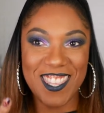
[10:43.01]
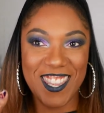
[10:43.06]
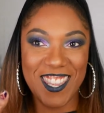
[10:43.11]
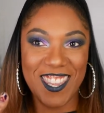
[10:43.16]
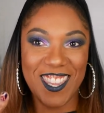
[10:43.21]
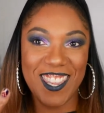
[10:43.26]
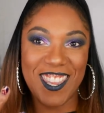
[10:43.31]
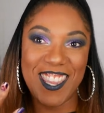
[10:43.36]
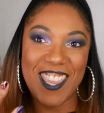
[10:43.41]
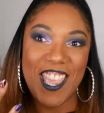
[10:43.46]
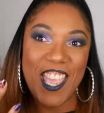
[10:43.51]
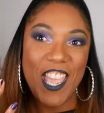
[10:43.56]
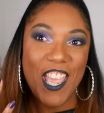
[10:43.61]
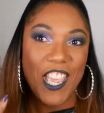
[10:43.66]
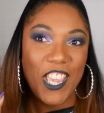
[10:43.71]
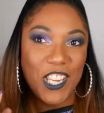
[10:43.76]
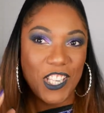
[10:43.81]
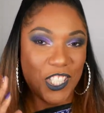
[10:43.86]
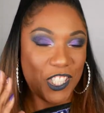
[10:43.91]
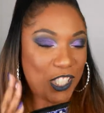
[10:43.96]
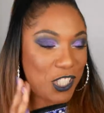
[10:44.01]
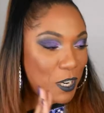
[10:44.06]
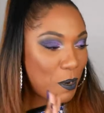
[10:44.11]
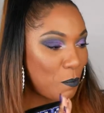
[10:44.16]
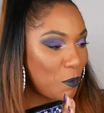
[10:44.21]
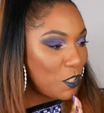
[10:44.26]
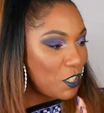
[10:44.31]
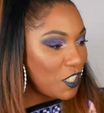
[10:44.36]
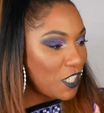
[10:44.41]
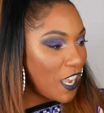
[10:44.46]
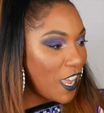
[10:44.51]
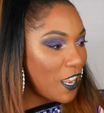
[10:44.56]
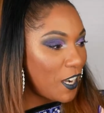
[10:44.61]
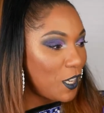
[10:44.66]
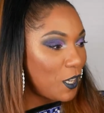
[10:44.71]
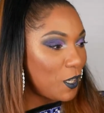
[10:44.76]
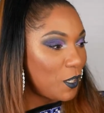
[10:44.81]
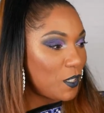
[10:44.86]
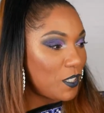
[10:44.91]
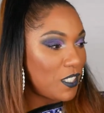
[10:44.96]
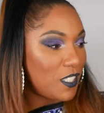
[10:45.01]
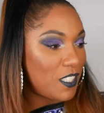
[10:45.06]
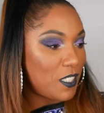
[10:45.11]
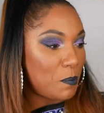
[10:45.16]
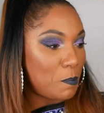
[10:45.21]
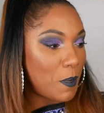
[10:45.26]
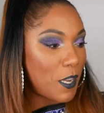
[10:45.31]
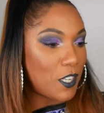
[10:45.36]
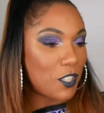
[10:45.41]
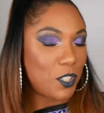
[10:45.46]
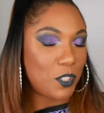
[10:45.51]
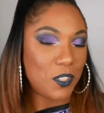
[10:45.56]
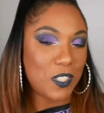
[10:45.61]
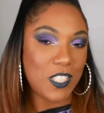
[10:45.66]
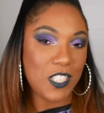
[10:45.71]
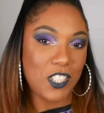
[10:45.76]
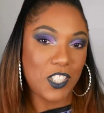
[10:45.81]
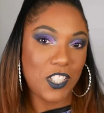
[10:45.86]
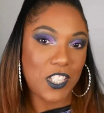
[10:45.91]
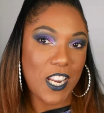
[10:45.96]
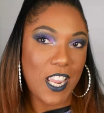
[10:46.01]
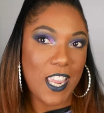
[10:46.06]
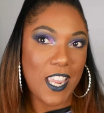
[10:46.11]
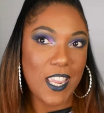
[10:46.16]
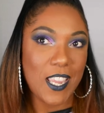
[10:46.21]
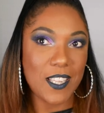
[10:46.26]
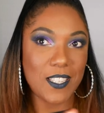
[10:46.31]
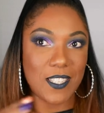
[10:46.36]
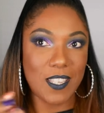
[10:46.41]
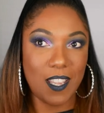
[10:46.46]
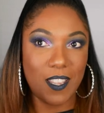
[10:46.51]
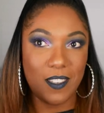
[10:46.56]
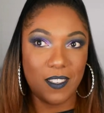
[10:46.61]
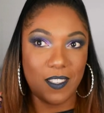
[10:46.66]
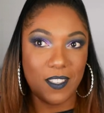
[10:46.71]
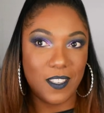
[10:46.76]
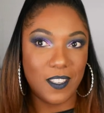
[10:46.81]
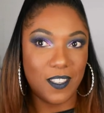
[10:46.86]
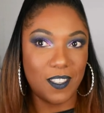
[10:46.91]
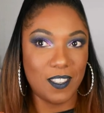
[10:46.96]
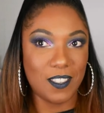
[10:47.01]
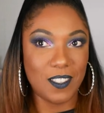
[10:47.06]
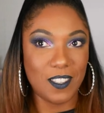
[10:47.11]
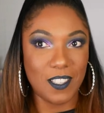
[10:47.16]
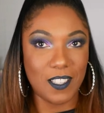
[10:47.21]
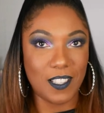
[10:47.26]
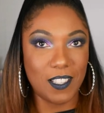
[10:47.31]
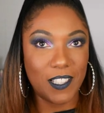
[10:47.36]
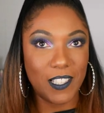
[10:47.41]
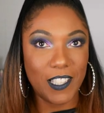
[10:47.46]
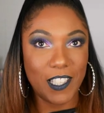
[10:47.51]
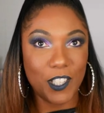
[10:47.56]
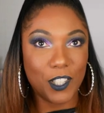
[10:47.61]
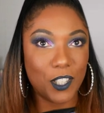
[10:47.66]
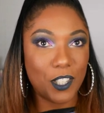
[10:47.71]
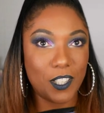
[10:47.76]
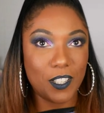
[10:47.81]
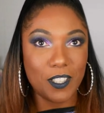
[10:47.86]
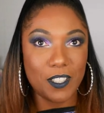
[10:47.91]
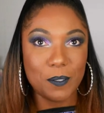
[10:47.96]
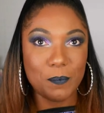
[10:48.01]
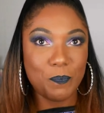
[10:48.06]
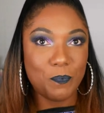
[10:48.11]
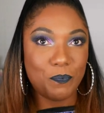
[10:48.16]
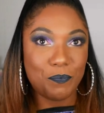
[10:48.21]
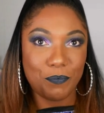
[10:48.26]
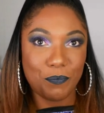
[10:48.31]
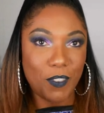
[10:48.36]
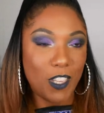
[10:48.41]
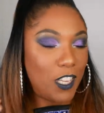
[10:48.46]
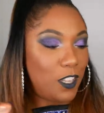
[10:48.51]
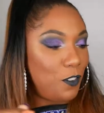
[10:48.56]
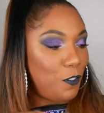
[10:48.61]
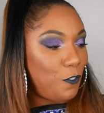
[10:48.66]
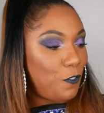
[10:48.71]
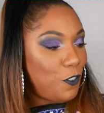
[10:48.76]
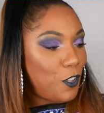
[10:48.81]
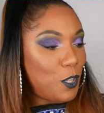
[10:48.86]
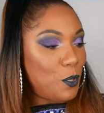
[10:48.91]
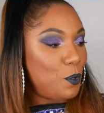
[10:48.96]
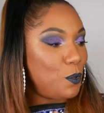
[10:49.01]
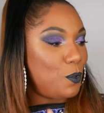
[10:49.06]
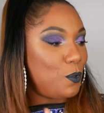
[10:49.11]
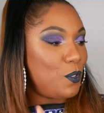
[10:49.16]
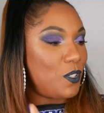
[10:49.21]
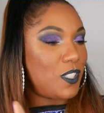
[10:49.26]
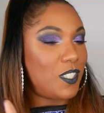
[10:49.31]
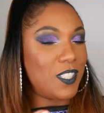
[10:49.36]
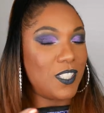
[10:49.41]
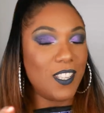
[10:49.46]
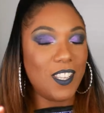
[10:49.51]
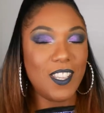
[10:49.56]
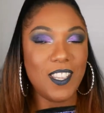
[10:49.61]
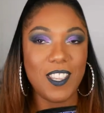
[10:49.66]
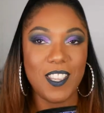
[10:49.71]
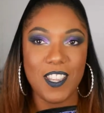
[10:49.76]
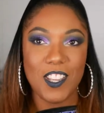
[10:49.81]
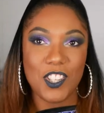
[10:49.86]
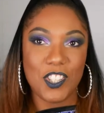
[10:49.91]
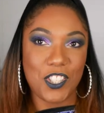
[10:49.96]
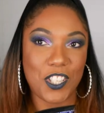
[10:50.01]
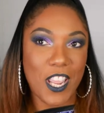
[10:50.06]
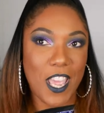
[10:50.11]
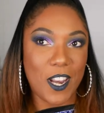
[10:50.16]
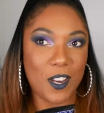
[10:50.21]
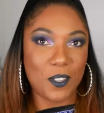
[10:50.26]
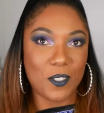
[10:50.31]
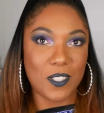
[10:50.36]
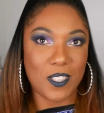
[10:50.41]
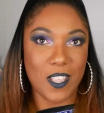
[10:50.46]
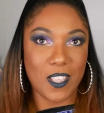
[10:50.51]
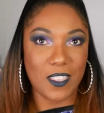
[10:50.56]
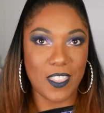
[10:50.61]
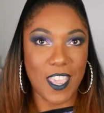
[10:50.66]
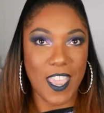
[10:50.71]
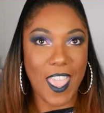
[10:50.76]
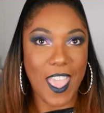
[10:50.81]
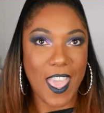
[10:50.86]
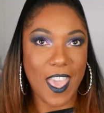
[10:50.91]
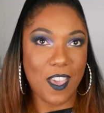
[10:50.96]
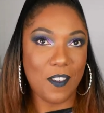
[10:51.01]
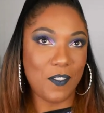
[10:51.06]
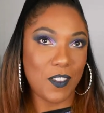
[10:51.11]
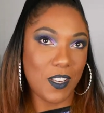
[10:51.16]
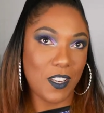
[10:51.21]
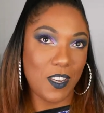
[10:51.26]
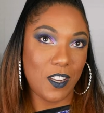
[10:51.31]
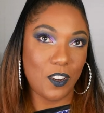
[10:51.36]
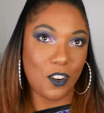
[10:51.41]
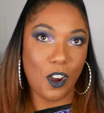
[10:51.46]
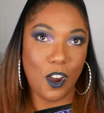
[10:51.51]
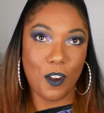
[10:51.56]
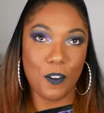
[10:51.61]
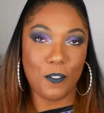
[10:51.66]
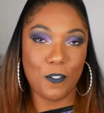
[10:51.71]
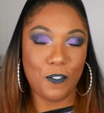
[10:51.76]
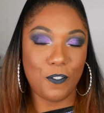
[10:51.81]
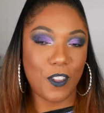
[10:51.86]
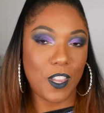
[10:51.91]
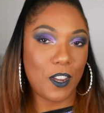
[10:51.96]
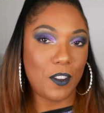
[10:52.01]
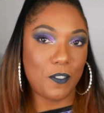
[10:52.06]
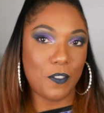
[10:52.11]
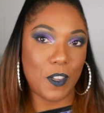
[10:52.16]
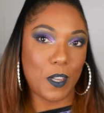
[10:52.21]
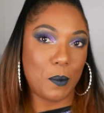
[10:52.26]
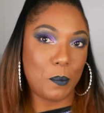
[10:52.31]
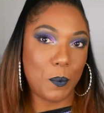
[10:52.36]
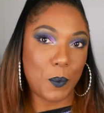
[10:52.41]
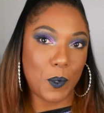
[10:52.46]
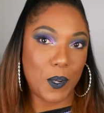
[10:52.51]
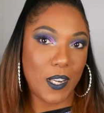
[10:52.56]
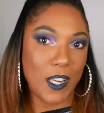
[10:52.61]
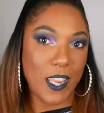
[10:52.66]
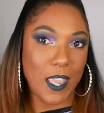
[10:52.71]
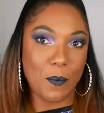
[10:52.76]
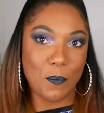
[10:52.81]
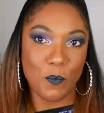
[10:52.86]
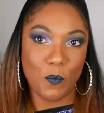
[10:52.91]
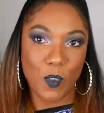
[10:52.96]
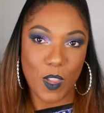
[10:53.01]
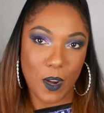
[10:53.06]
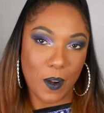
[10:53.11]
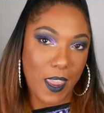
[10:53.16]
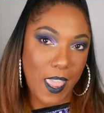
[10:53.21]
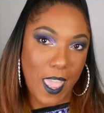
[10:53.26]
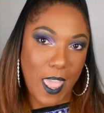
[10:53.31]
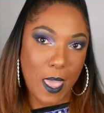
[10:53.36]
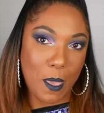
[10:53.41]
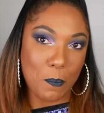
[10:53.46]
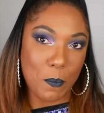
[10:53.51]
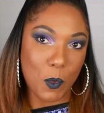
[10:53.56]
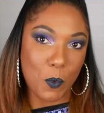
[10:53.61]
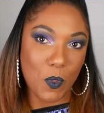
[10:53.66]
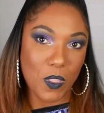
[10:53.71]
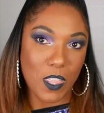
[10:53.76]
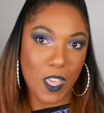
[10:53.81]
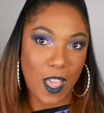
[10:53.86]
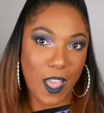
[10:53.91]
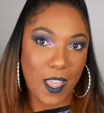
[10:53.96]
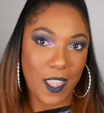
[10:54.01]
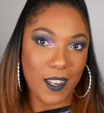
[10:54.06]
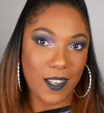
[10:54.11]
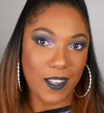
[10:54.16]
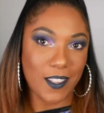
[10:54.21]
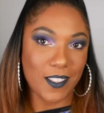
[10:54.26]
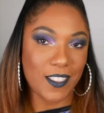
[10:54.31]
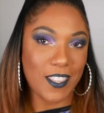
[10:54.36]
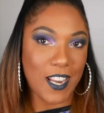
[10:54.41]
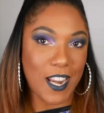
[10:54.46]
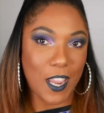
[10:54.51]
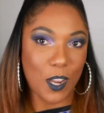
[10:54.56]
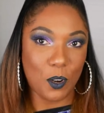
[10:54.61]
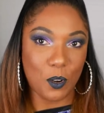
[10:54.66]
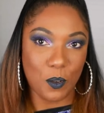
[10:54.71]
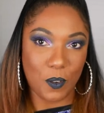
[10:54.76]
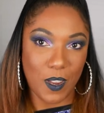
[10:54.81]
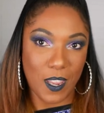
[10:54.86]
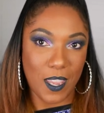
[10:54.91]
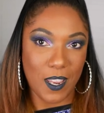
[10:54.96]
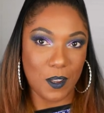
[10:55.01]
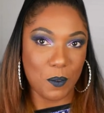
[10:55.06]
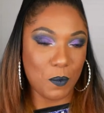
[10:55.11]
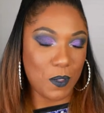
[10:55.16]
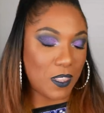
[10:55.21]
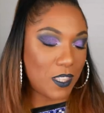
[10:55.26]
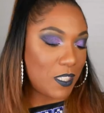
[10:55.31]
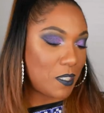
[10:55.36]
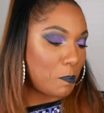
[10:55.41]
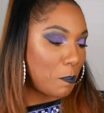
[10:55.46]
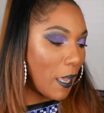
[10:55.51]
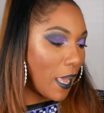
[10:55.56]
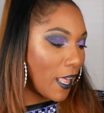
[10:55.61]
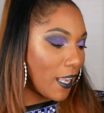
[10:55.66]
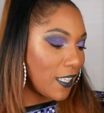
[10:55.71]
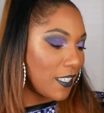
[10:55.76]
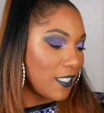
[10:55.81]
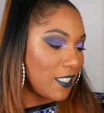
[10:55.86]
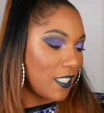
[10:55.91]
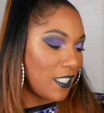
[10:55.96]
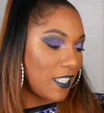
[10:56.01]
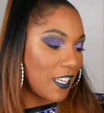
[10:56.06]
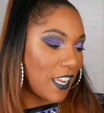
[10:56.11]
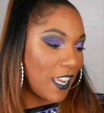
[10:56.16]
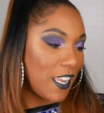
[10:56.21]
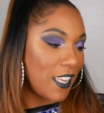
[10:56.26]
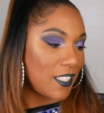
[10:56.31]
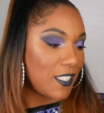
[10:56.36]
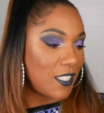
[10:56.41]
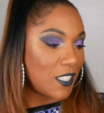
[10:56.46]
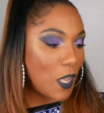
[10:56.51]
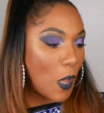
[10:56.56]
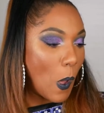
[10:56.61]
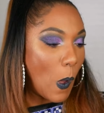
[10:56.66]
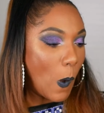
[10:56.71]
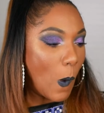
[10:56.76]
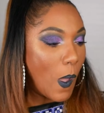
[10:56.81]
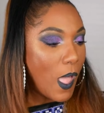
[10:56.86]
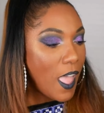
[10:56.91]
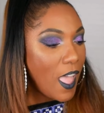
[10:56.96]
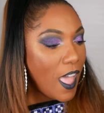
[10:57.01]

the shimmer shadows, the specialty shades, and the, the glitter infused shadows that they have in here are very, very pretty. I'm very happy with the eye look that I created with this palette today. So